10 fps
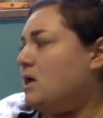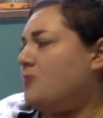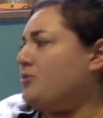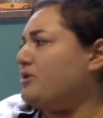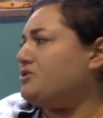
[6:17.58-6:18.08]

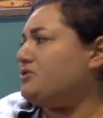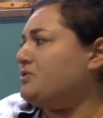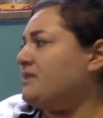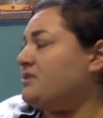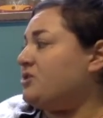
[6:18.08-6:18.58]
Pretty
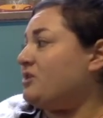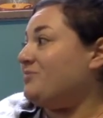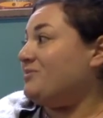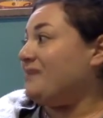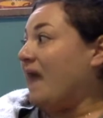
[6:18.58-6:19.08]
soon they started
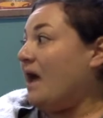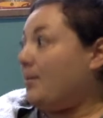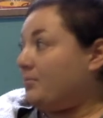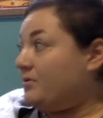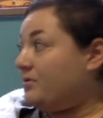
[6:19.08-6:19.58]
building up.
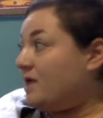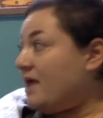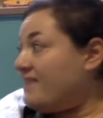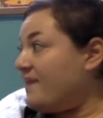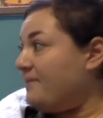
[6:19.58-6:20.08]

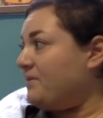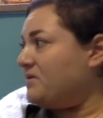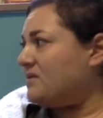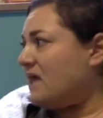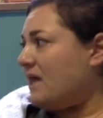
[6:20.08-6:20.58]
They
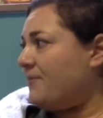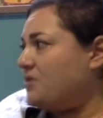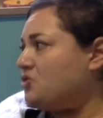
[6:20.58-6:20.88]
built up